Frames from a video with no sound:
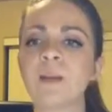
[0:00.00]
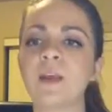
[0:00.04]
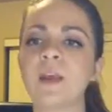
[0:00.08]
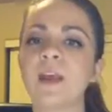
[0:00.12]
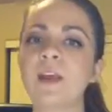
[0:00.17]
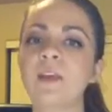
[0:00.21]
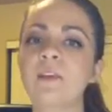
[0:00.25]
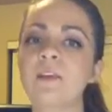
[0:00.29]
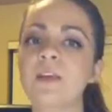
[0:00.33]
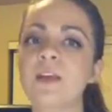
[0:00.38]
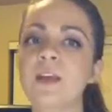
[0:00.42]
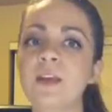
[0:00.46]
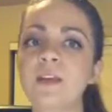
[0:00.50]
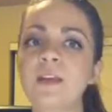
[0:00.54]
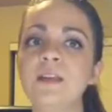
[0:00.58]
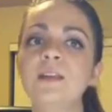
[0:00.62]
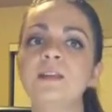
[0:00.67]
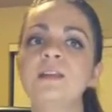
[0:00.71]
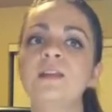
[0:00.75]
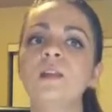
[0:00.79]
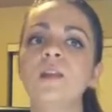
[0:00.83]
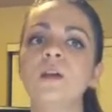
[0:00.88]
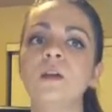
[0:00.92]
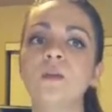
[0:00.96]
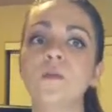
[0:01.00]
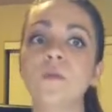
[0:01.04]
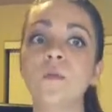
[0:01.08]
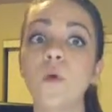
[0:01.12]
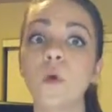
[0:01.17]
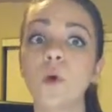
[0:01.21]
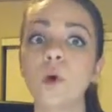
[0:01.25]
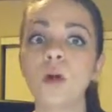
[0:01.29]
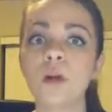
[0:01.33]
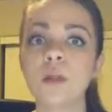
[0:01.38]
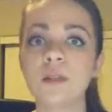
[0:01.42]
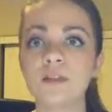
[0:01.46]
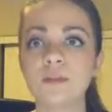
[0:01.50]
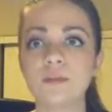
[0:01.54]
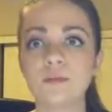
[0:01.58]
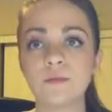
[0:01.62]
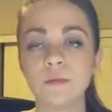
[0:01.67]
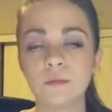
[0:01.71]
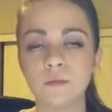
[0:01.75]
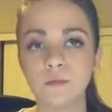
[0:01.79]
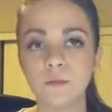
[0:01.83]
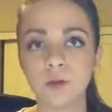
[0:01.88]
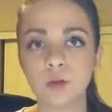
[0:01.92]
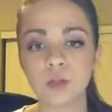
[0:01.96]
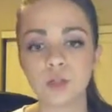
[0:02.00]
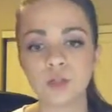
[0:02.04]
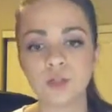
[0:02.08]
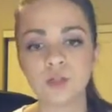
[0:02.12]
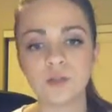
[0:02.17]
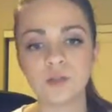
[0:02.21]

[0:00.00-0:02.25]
And this, therefore, is referred